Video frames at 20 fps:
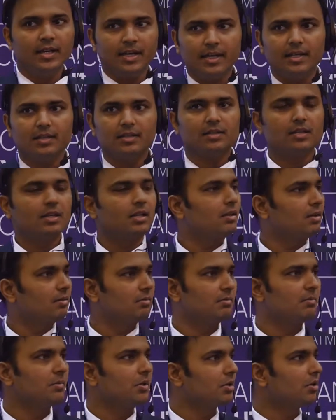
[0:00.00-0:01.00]
And
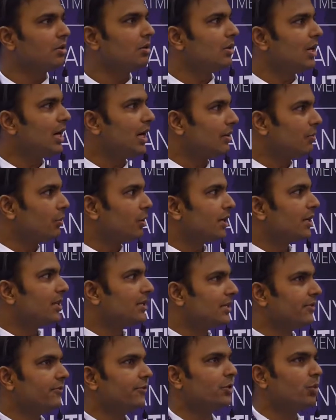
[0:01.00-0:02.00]
what are
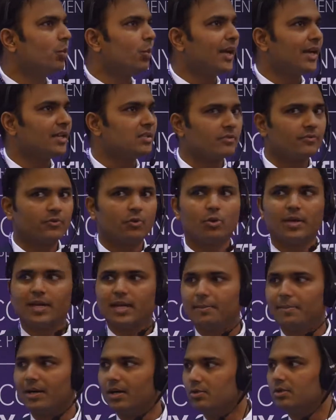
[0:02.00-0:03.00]
different ways of
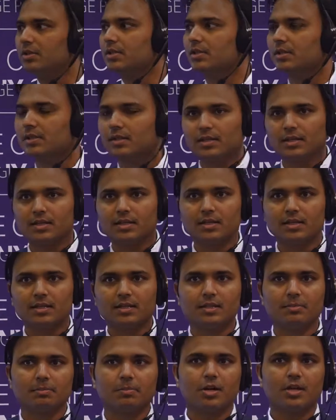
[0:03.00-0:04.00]
going about
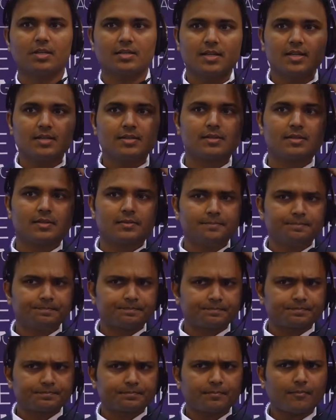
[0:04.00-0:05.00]
the process?
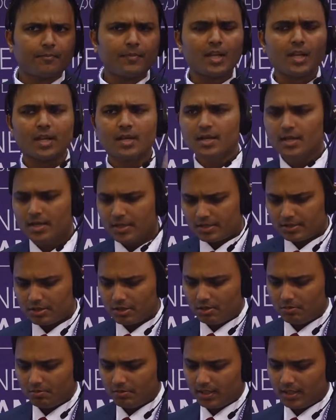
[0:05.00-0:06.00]

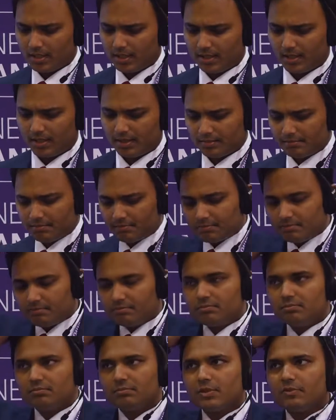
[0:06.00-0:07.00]
So
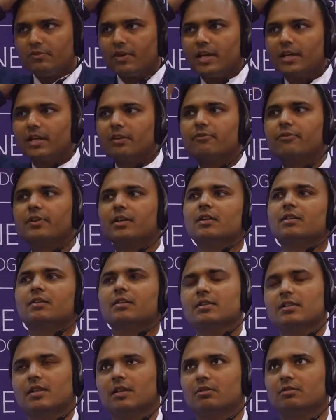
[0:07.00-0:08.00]
I can figure
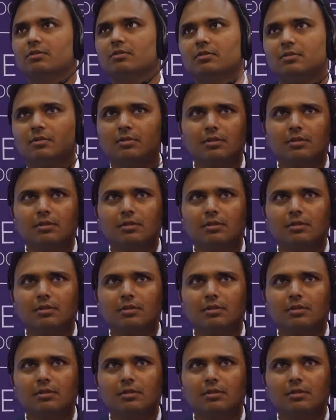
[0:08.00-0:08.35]
this out.